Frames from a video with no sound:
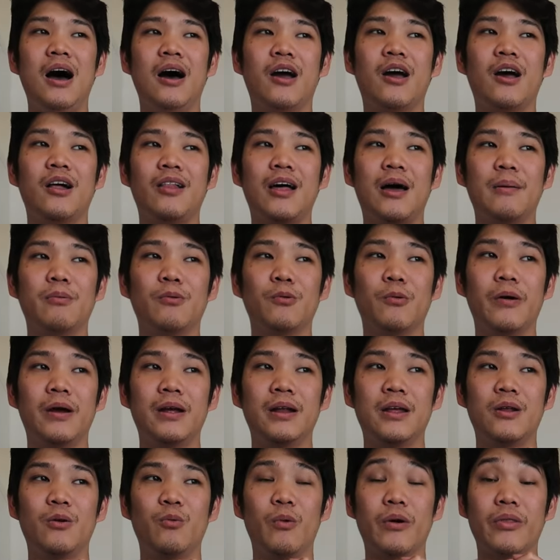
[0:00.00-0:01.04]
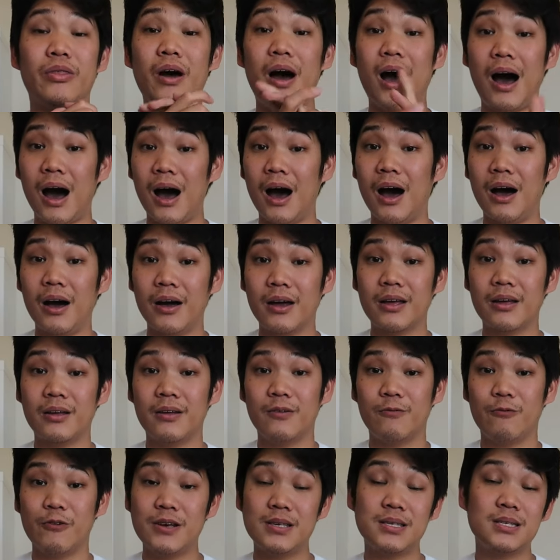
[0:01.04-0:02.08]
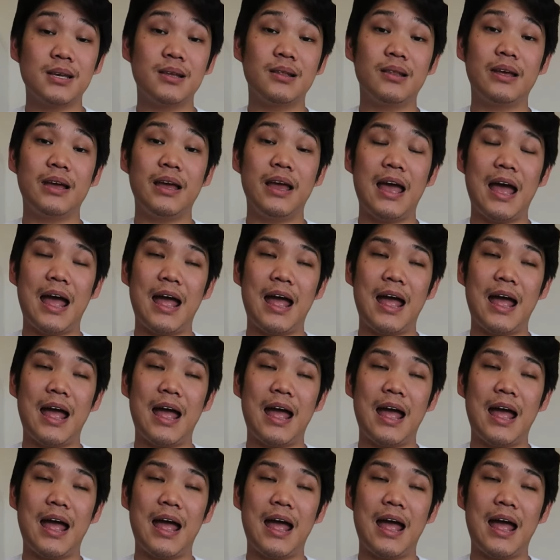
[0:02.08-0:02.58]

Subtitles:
collaborated with UGG recently,